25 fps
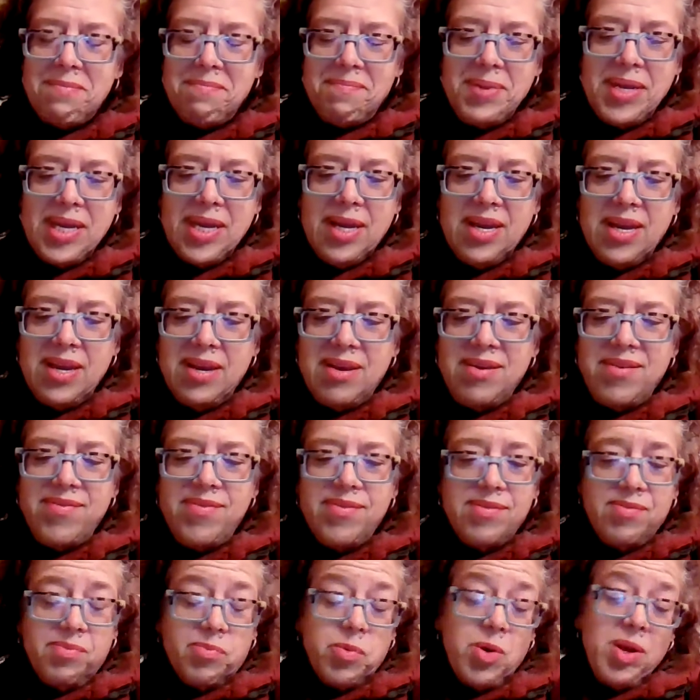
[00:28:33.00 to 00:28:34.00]

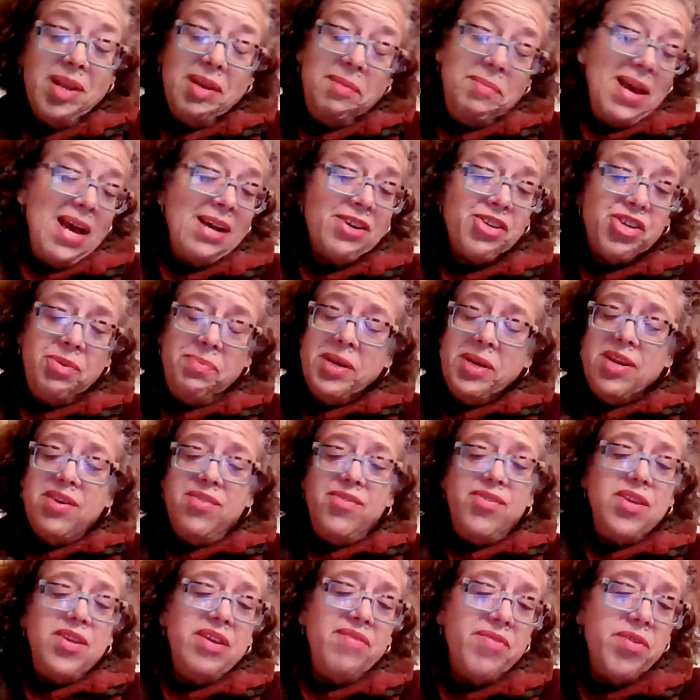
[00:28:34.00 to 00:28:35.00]
begins, well, it actually
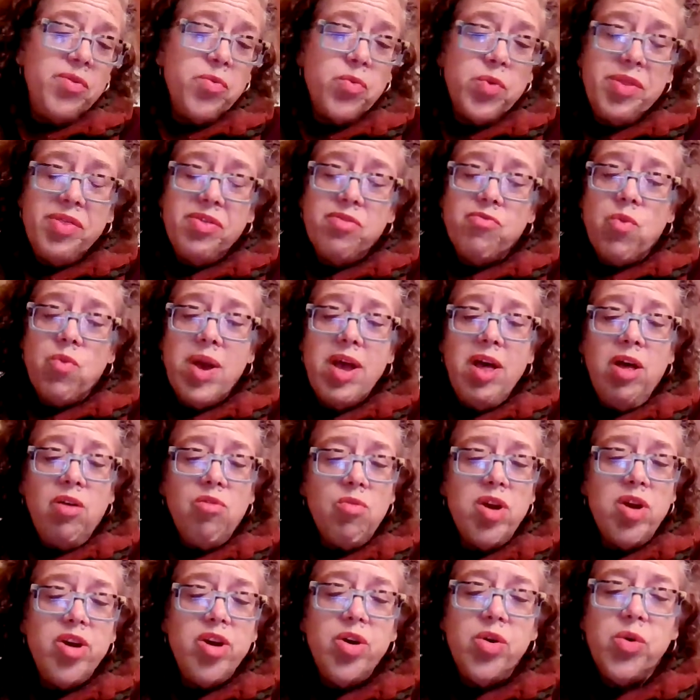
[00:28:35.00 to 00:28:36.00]
begins even with the
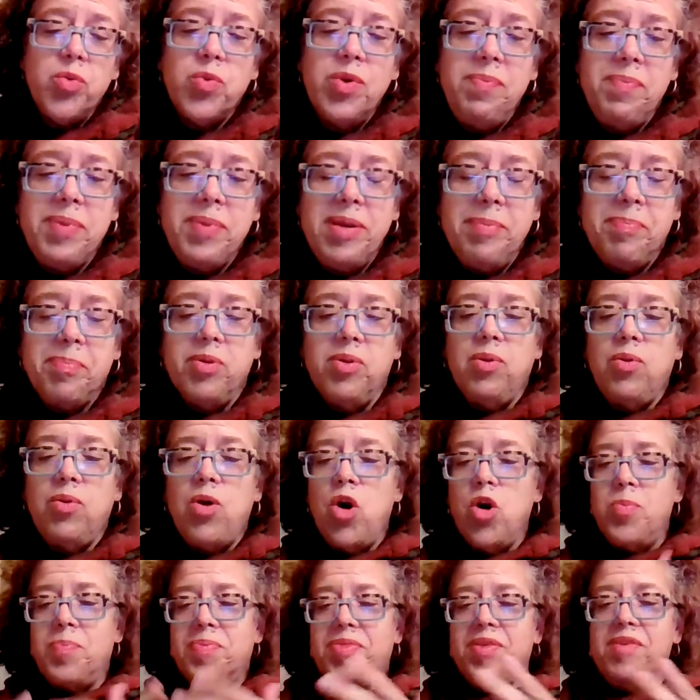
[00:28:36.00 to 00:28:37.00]
railroad, when people
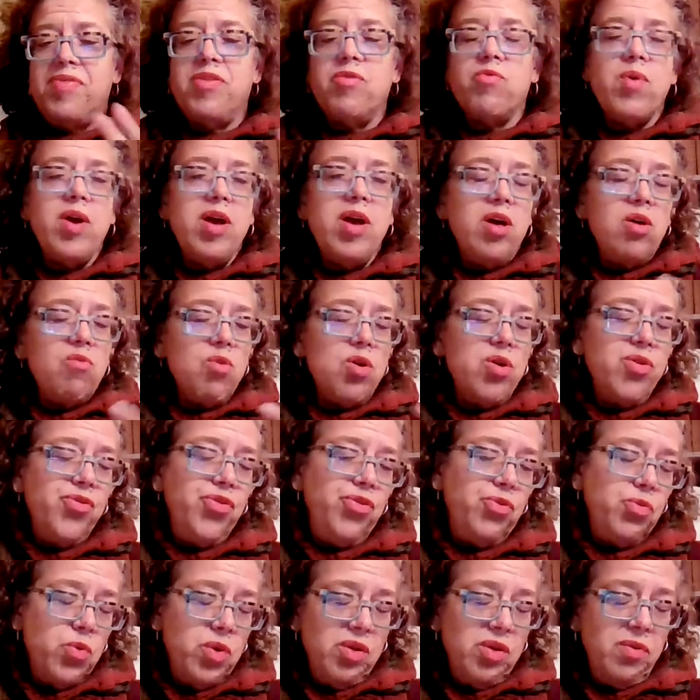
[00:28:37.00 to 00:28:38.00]
hope that the
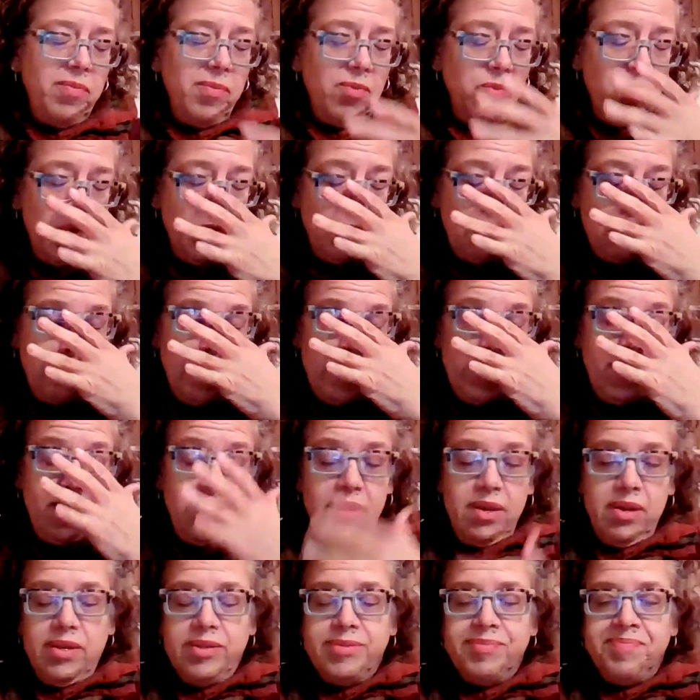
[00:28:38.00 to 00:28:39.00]
railroads will
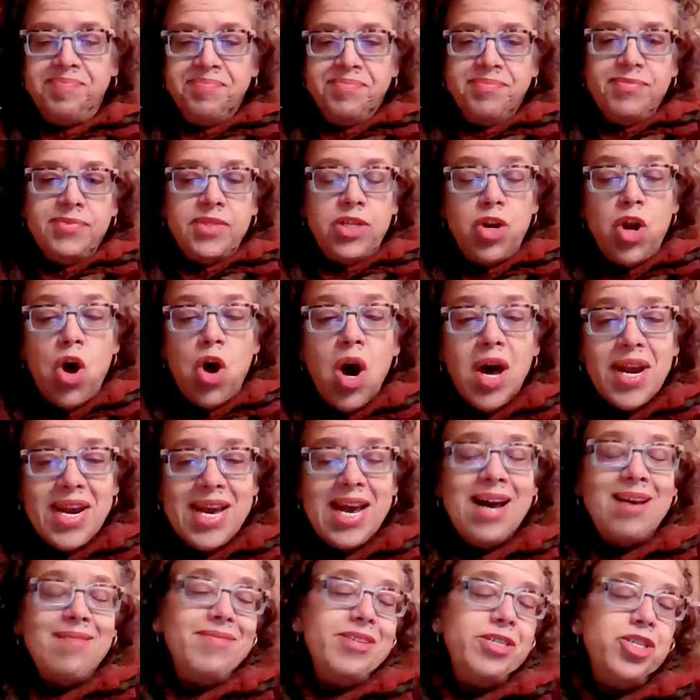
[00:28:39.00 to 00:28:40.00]
be not
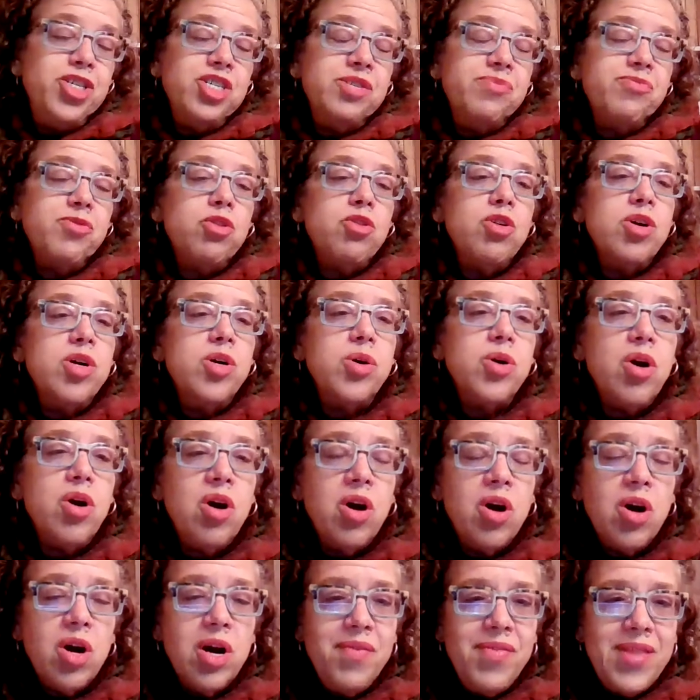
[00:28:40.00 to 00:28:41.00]
have a Jim Crow
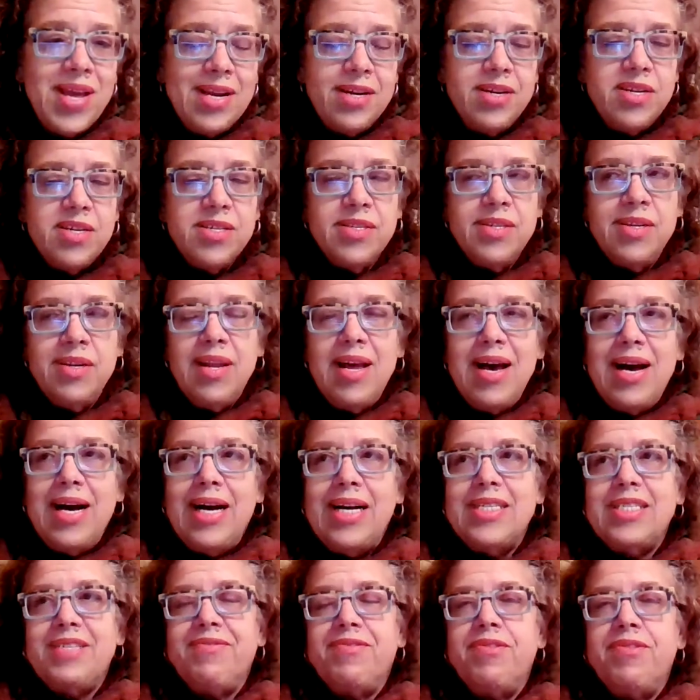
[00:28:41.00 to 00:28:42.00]
car, and that doesn't
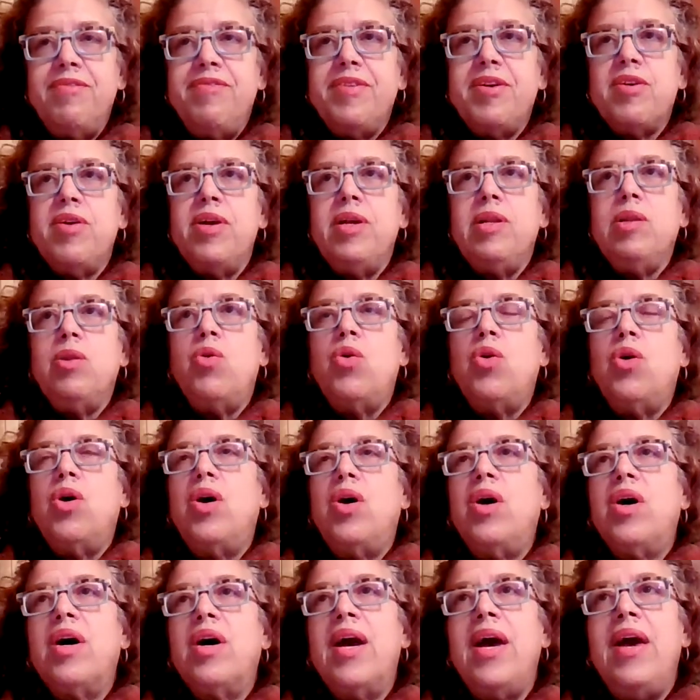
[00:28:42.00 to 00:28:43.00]
last for very
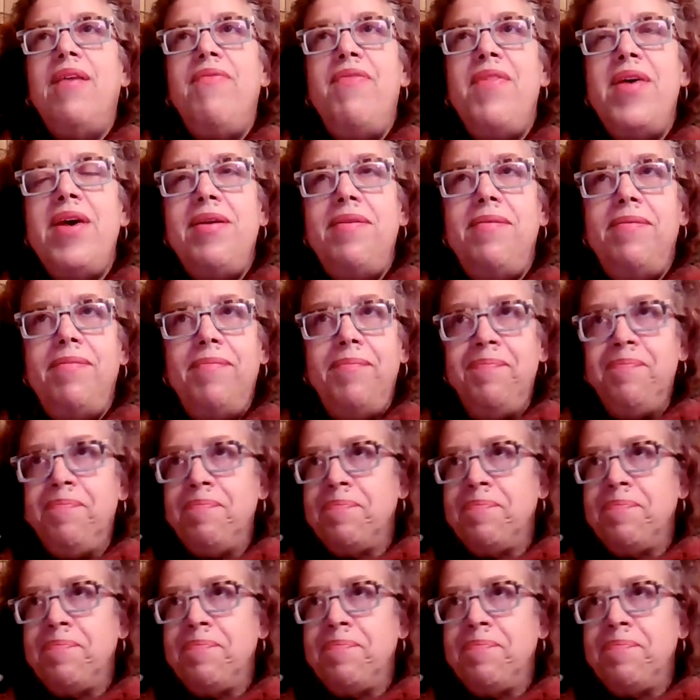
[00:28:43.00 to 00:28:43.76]
long. And then